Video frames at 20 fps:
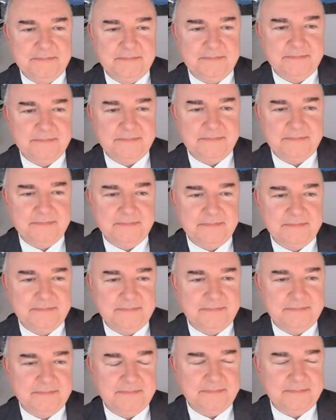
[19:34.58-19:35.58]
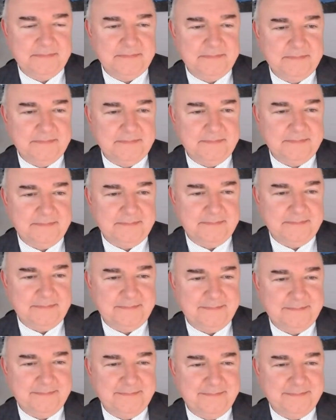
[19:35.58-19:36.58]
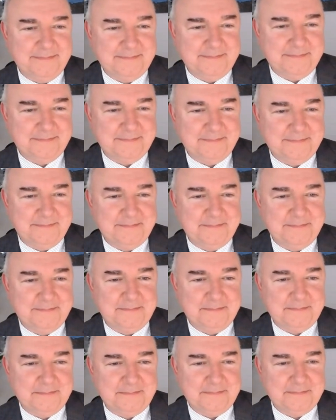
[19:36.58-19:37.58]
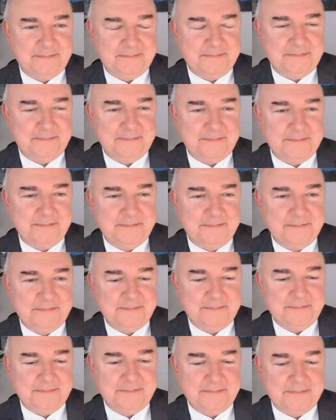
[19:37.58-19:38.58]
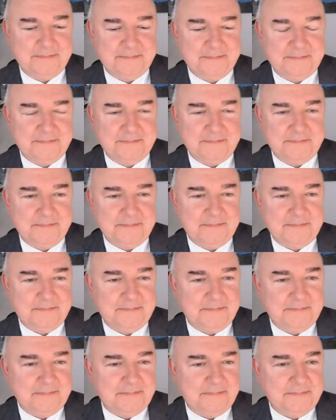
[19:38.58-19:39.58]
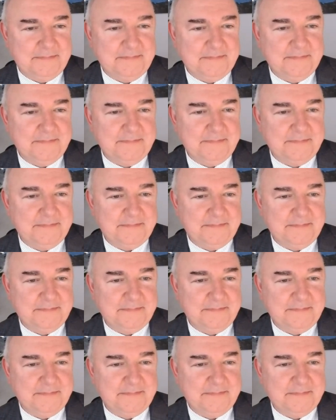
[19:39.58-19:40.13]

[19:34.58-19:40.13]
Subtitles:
No words are spoken by the person on screen.